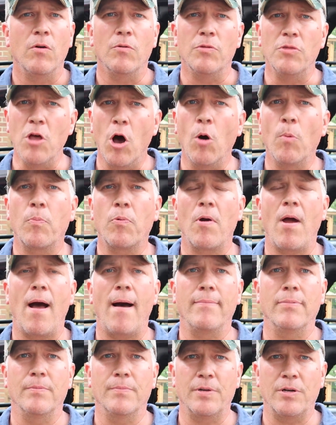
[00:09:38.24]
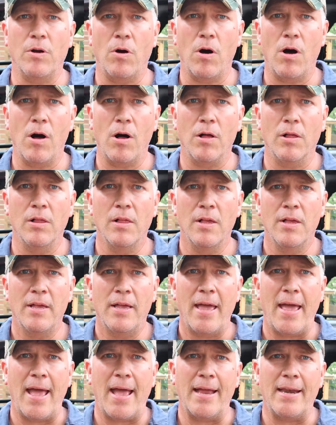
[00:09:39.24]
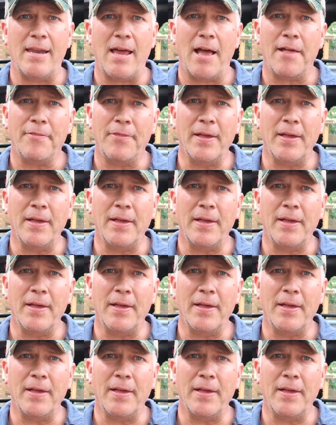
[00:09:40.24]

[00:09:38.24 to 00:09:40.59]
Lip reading: no problem at all. And I